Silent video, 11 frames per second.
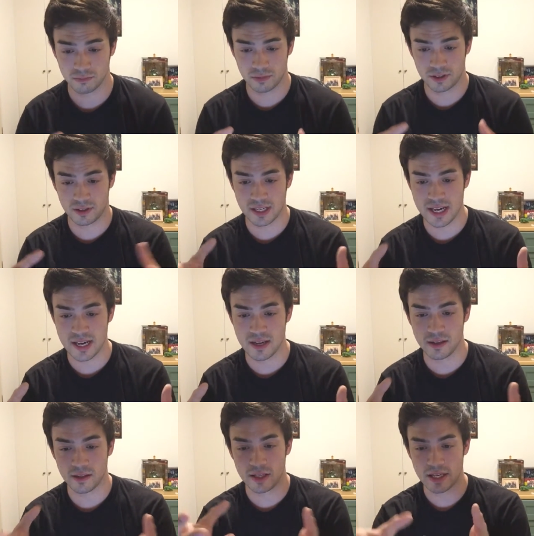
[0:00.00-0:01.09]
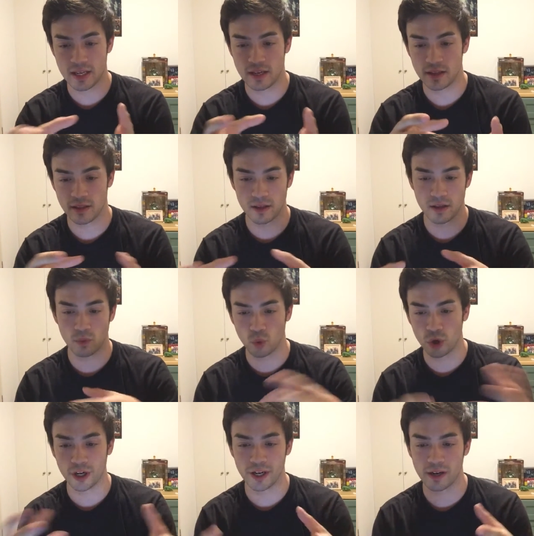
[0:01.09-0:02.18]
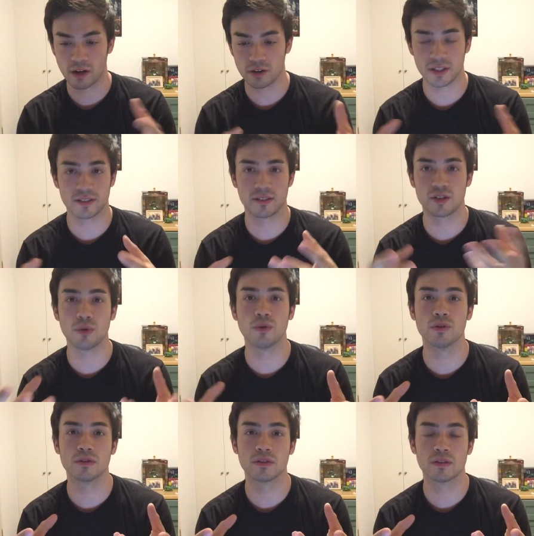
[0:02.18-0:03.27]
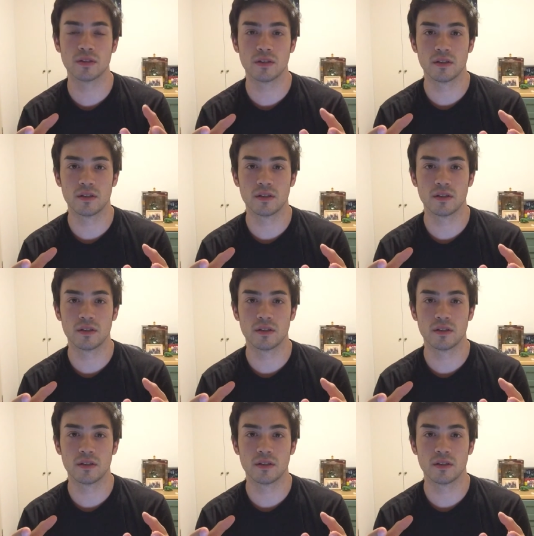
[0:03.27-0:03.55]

see the the wood and all these tools